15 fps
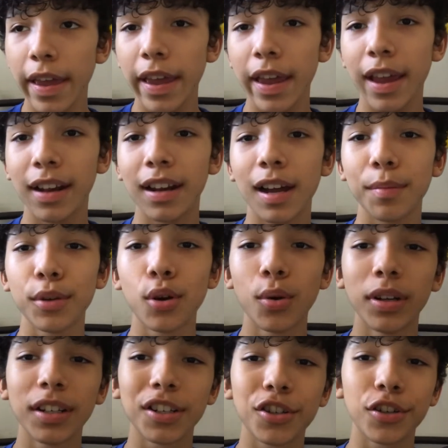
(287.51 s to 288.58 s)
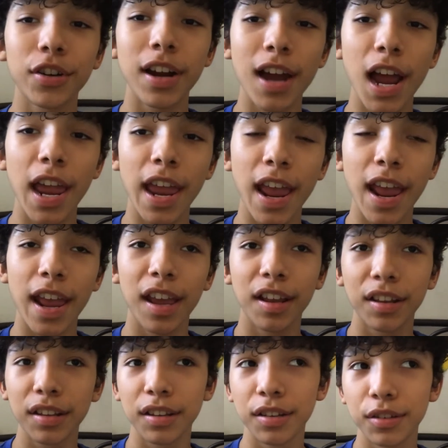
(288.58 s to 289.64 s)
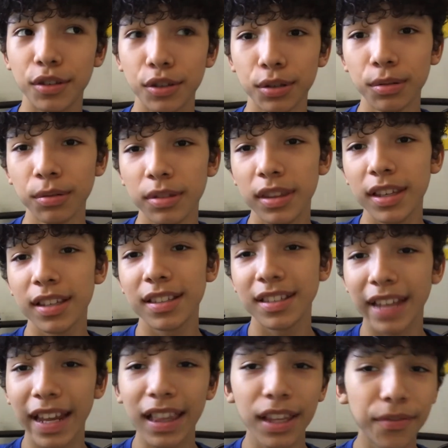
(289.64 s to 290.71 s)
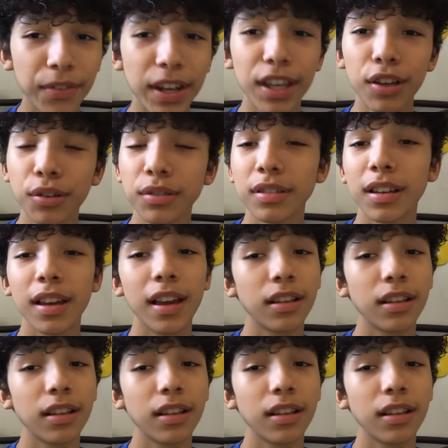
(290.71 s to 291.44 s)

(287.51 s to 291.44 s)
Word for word: and I'm going to try and do these daily videos.